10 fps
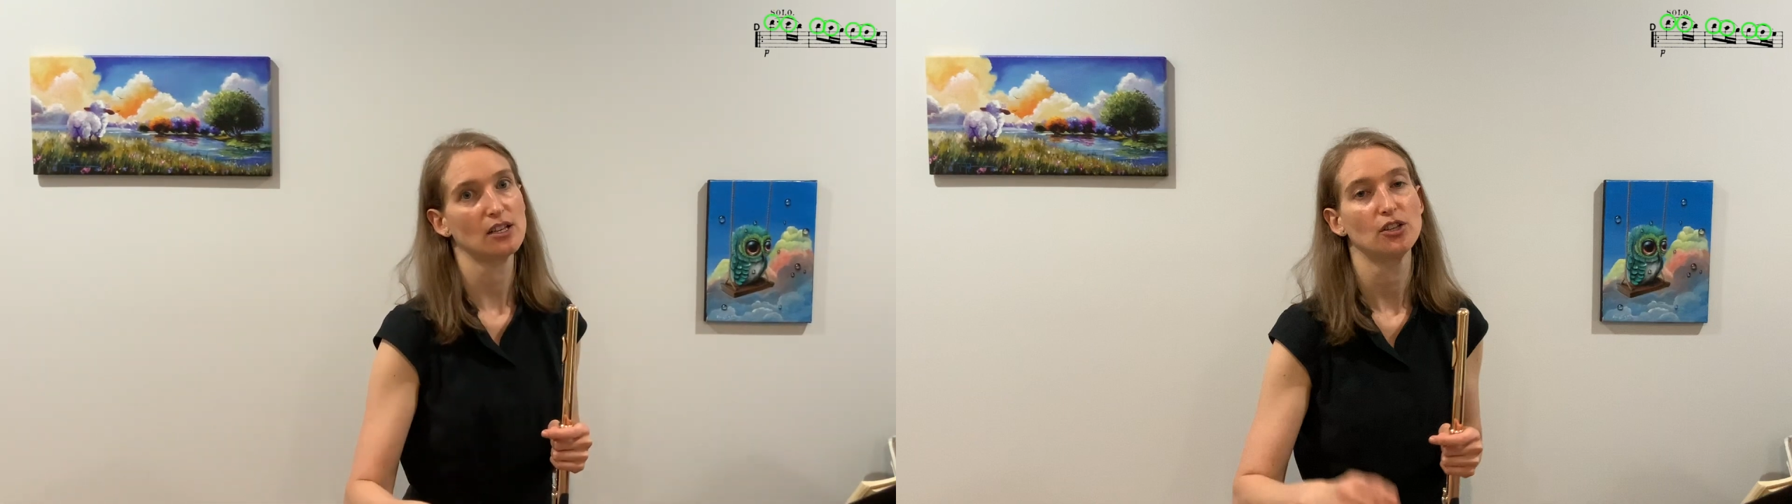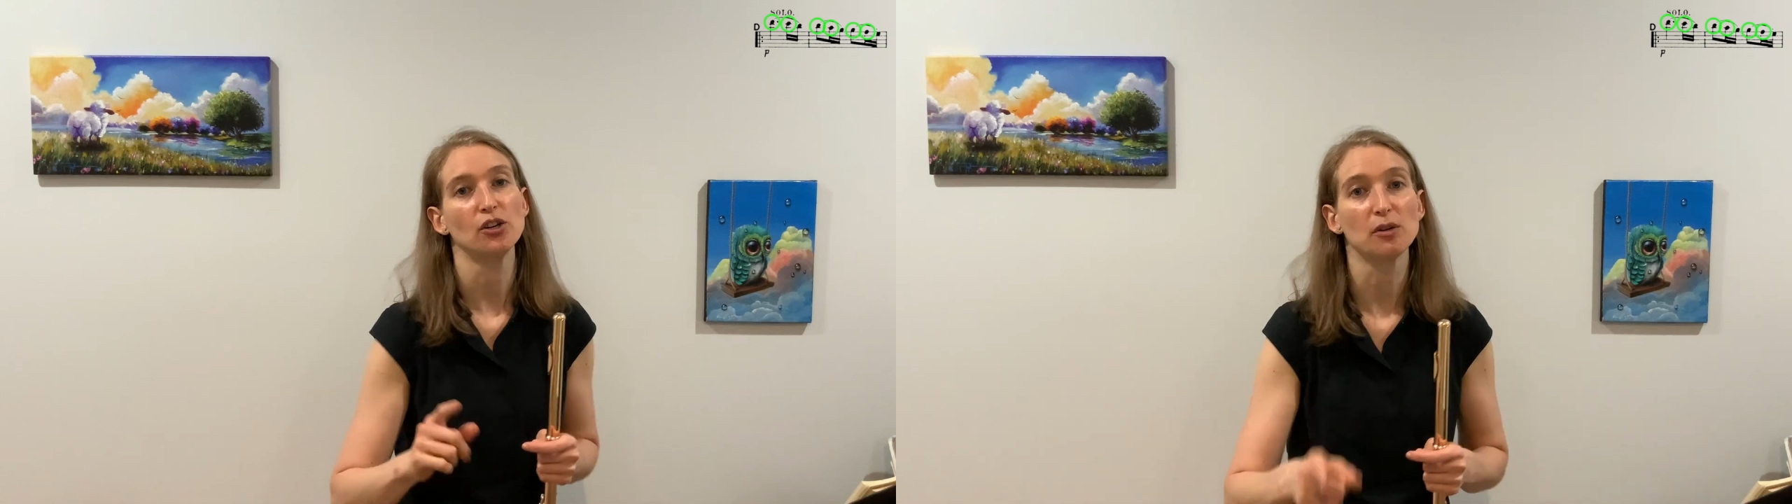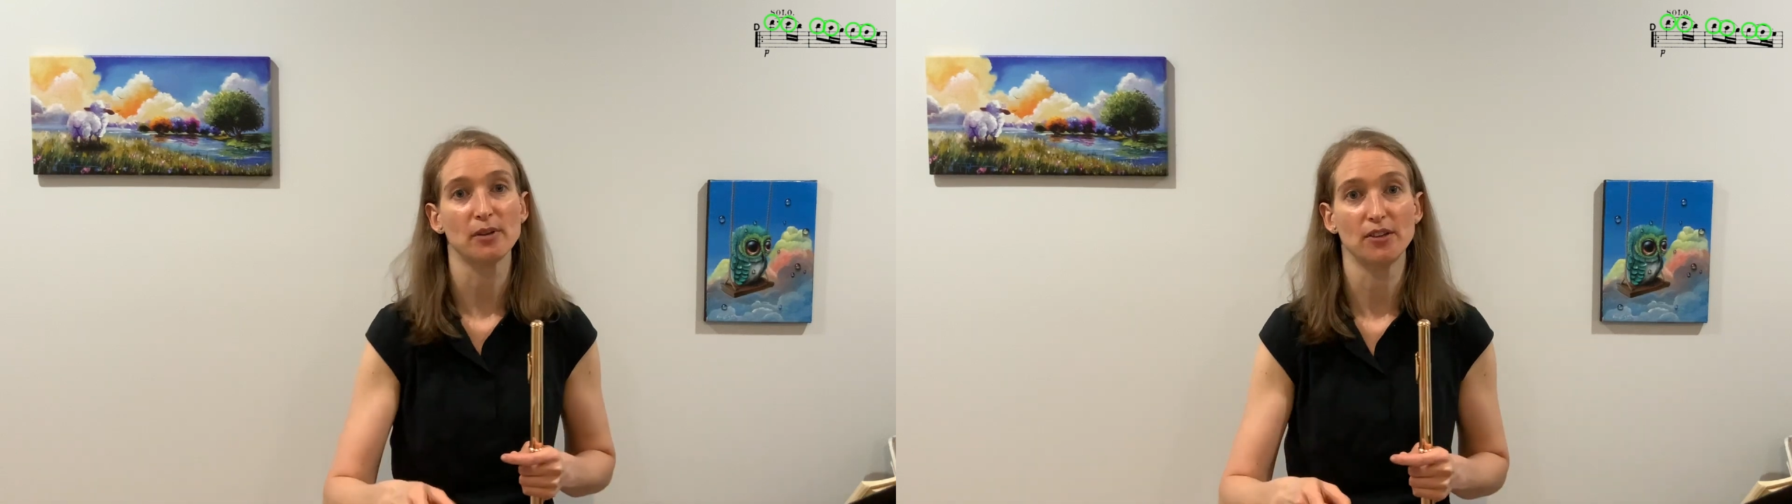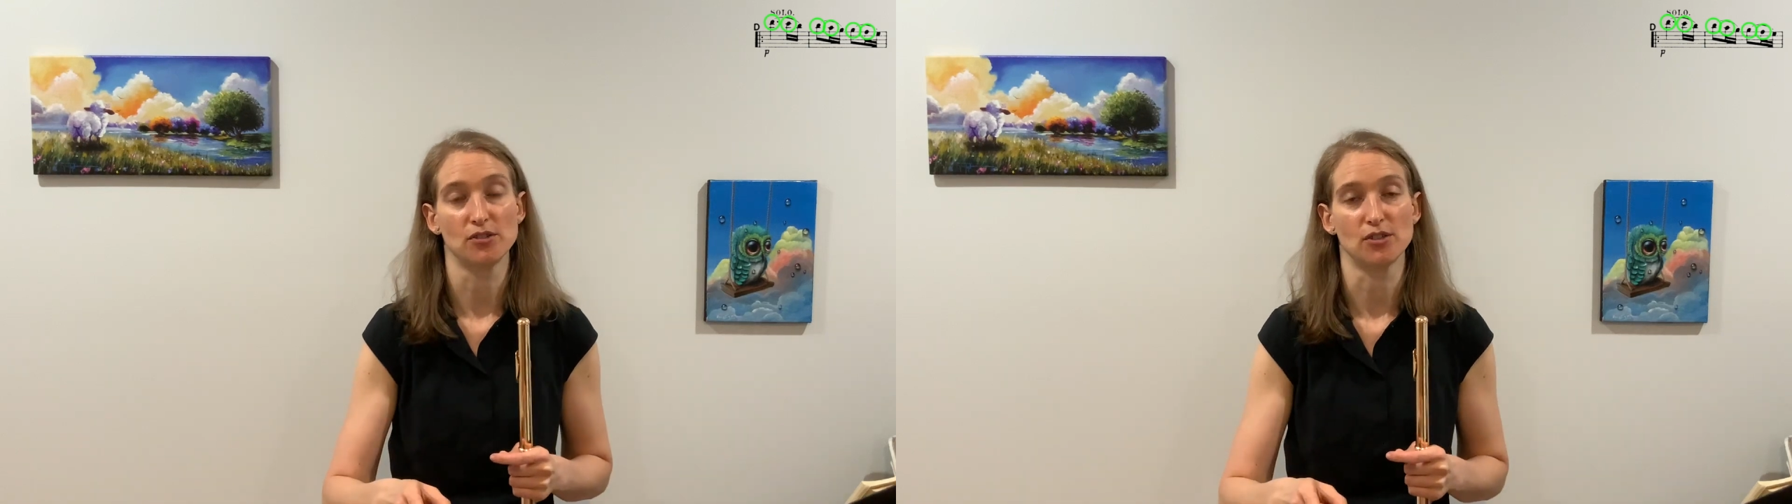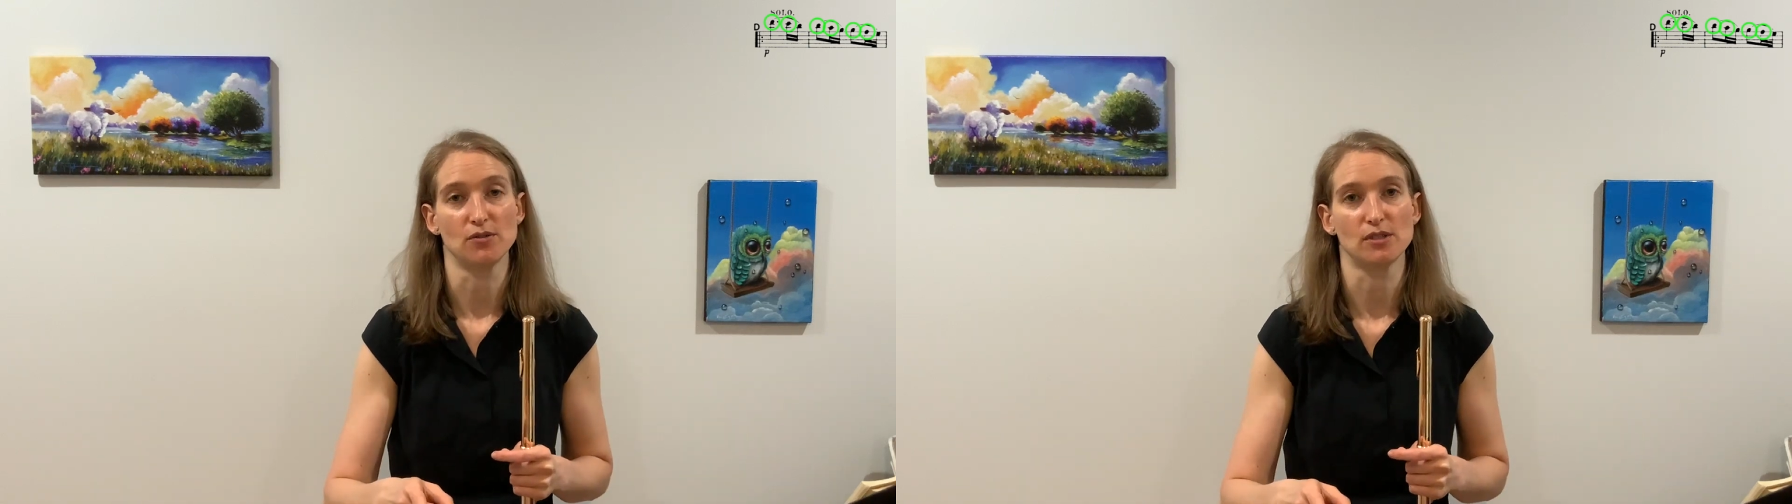you're going to play those
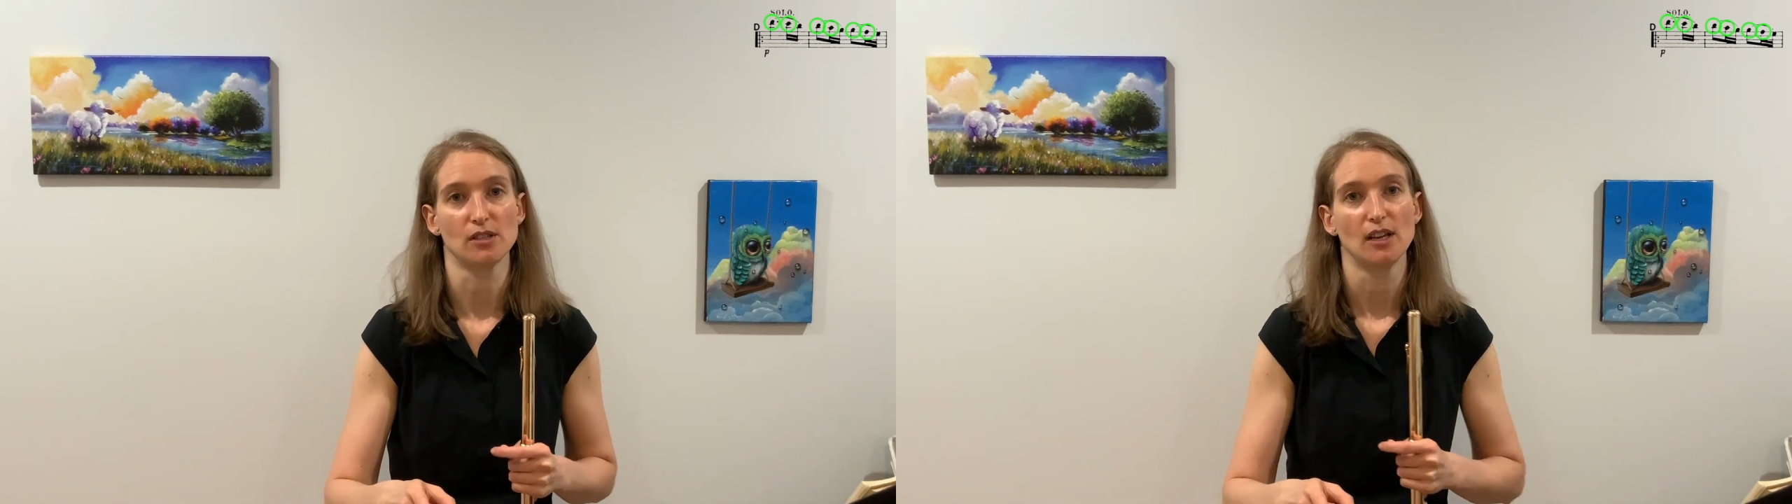notes.